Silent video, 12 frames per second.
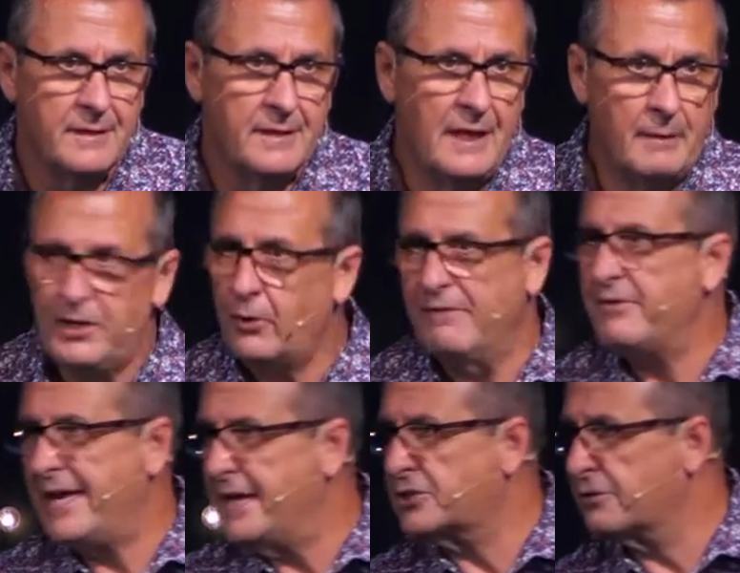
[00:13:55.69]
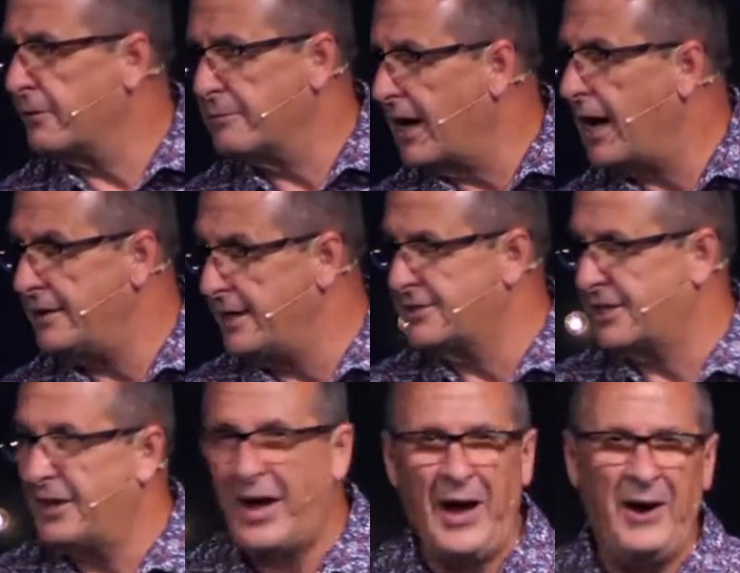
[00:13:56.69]
How many know every answer from God isn't,
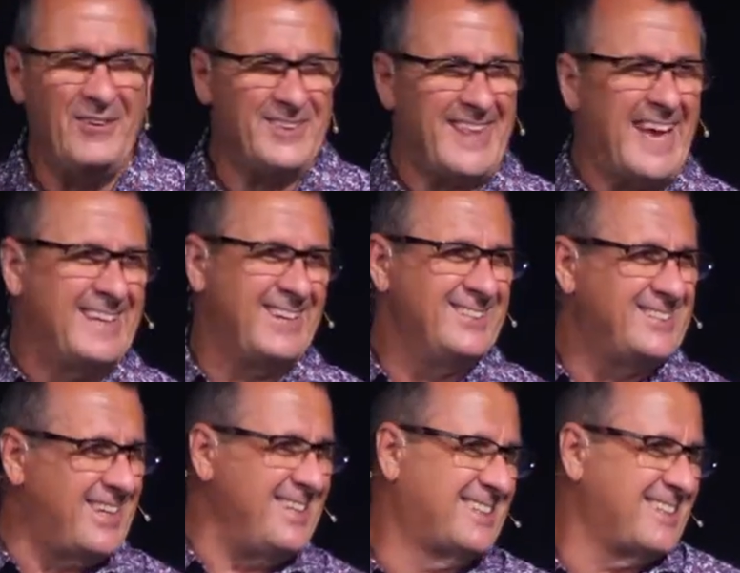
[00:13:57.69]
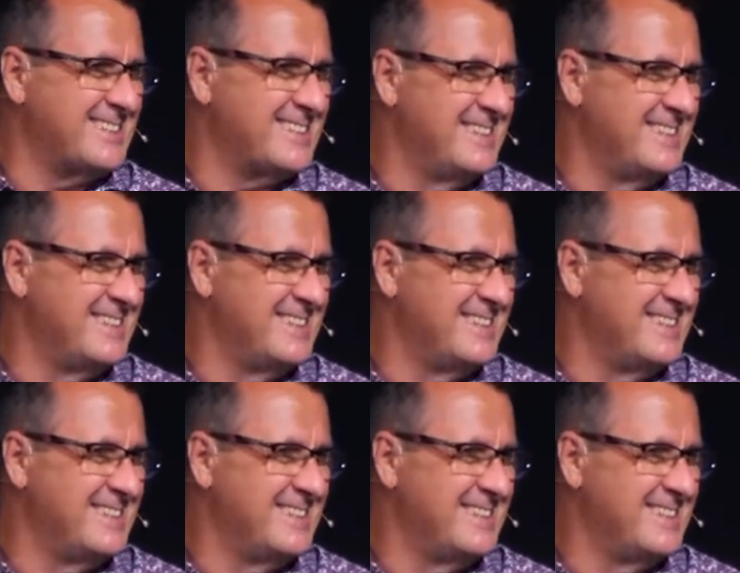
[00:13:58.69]
oh, thank you, Jesus.